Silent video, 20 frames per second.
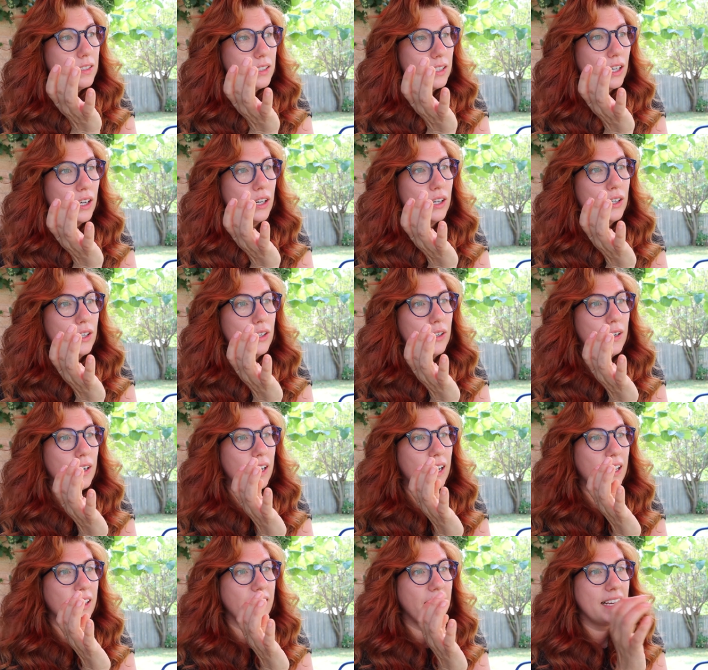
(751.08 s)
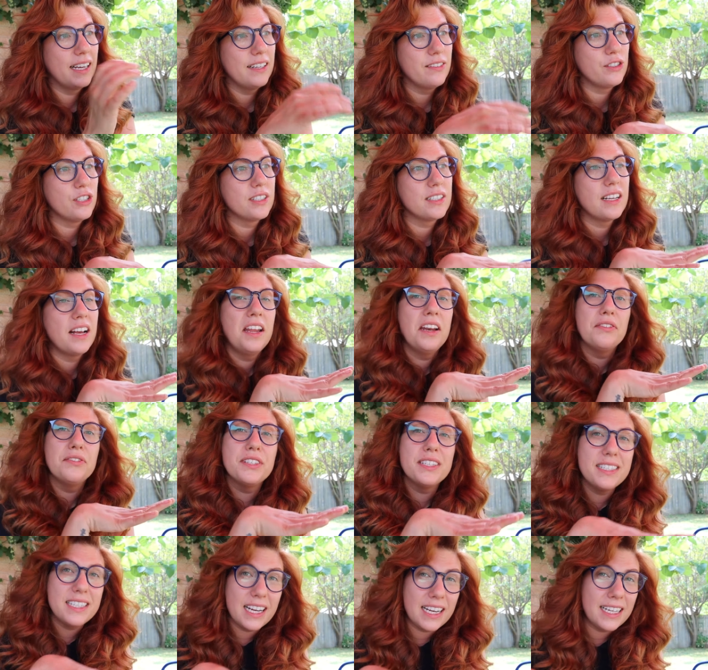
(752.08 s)
So I think I just kind of
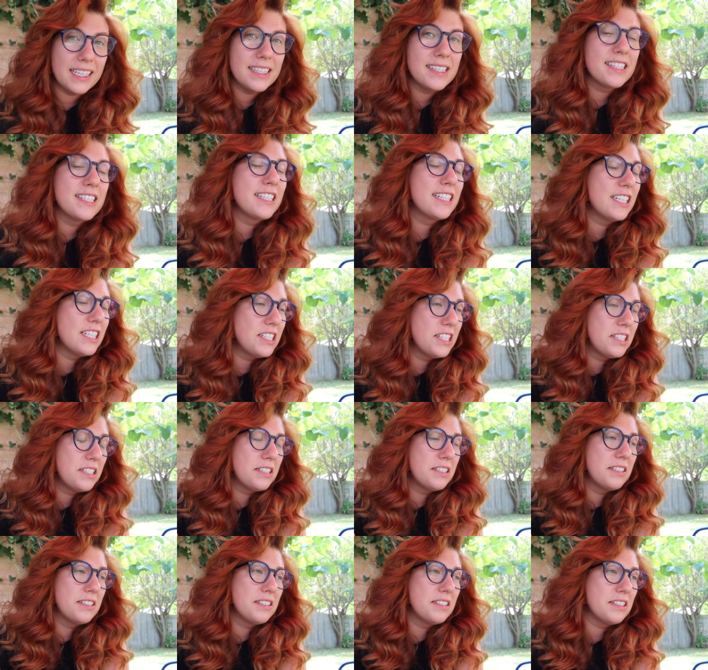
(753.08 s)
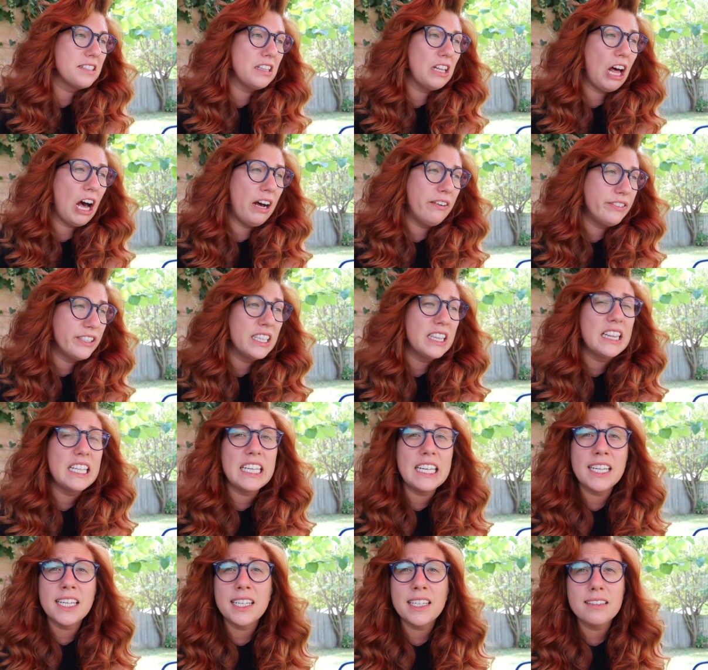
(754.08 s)
stayed
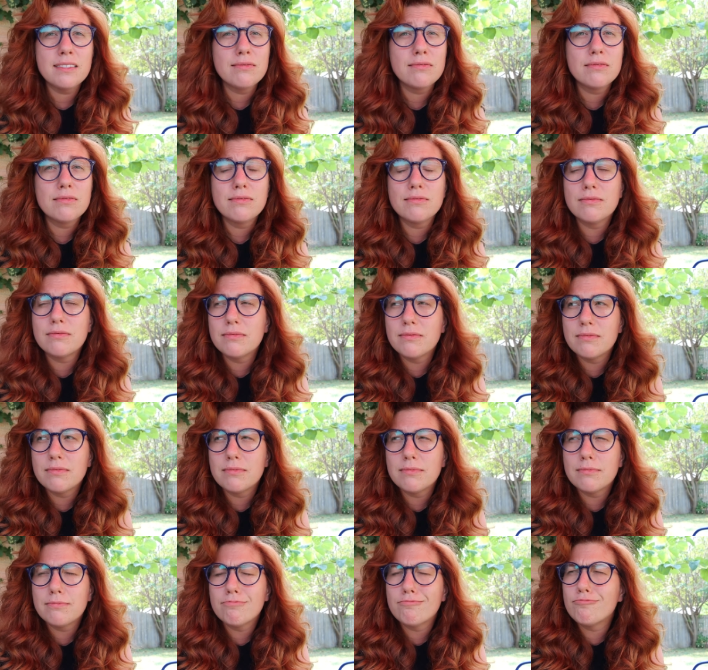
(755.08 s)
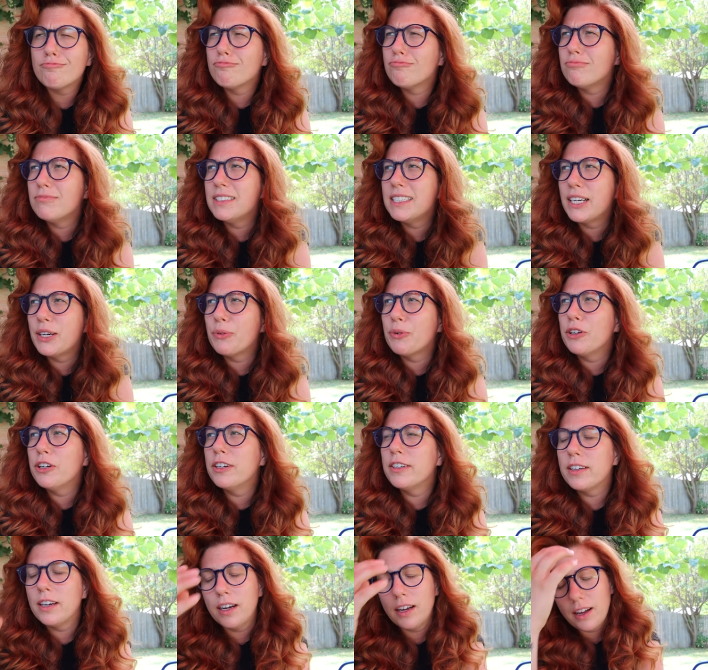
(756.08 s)
slovenly. Is that a
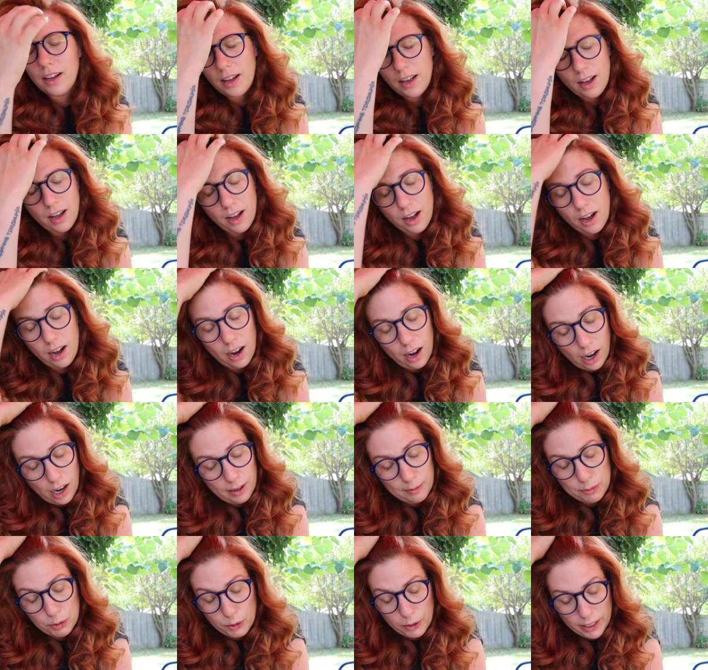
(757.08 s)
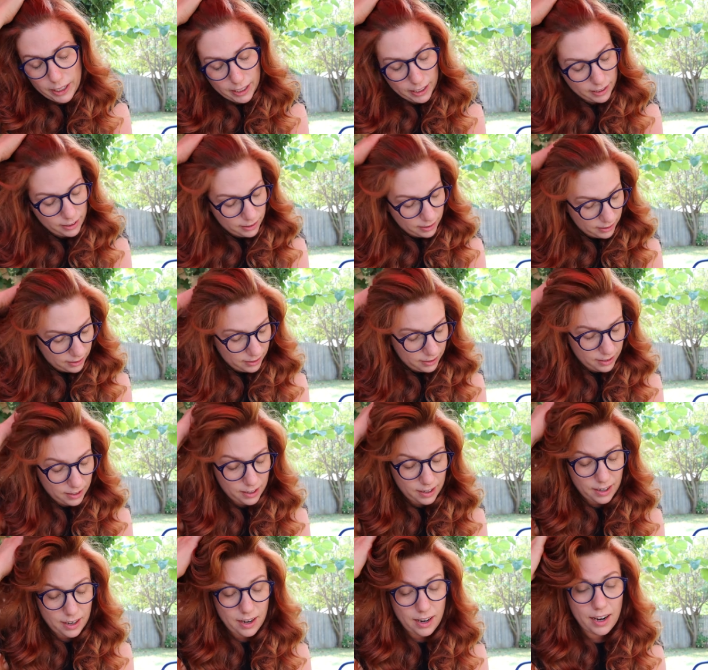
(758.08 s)
word? All morning.
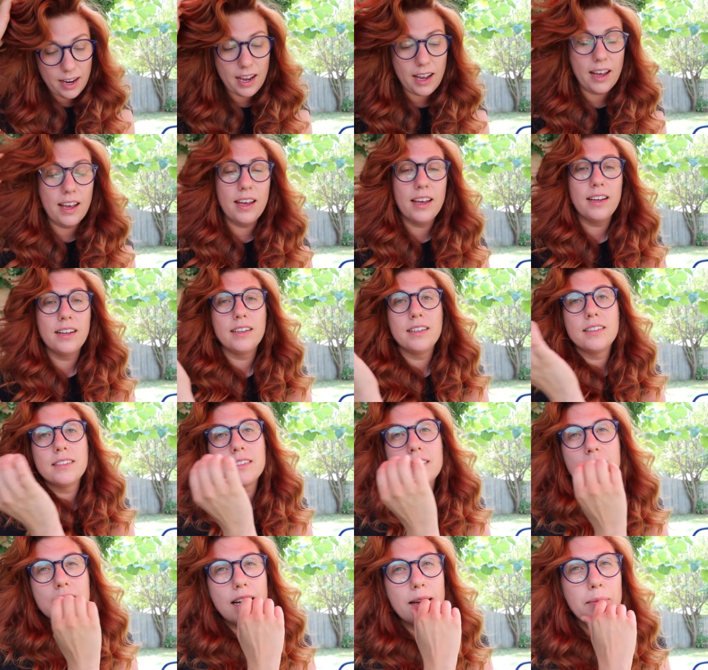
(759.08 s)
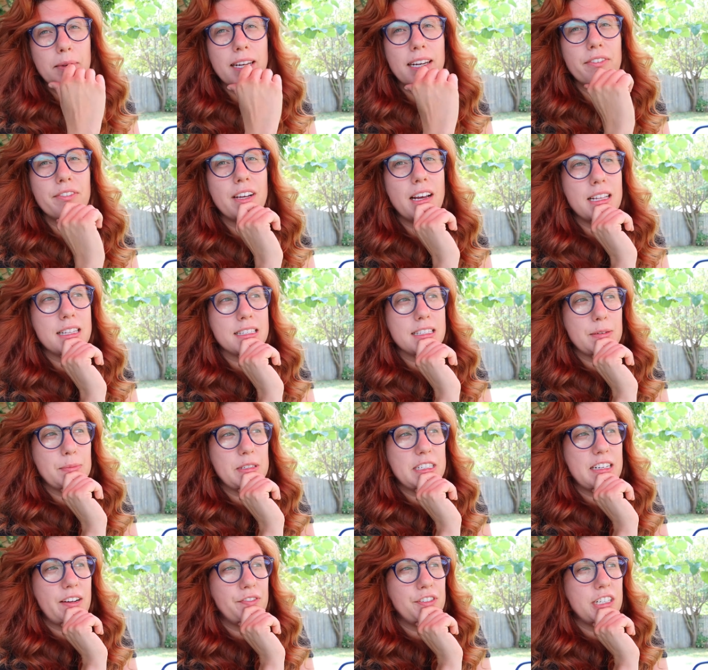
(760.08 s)
And I mean, I've gotten some
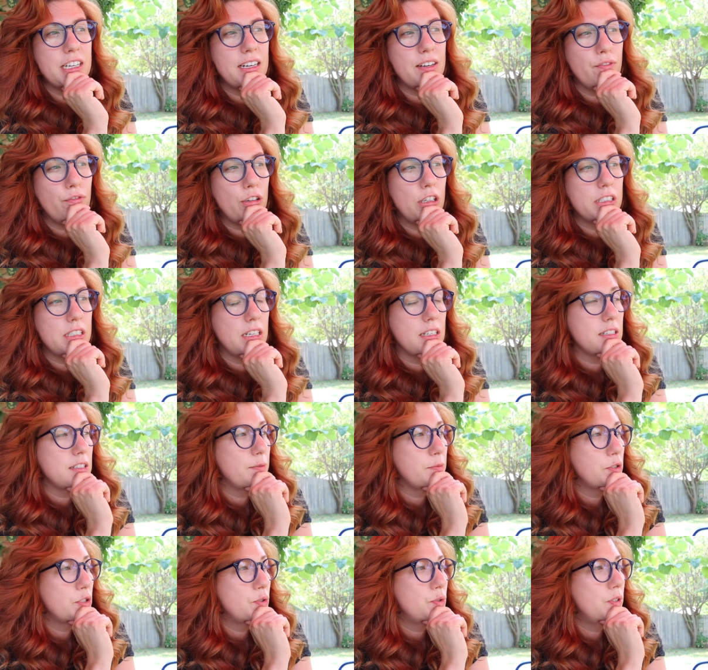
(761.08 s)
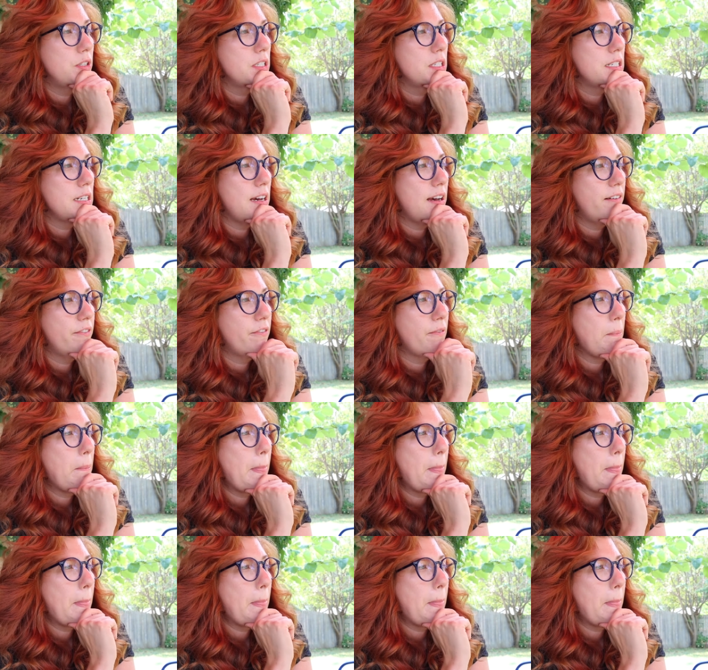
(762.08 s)
stuff done. I've worked on some school stuff.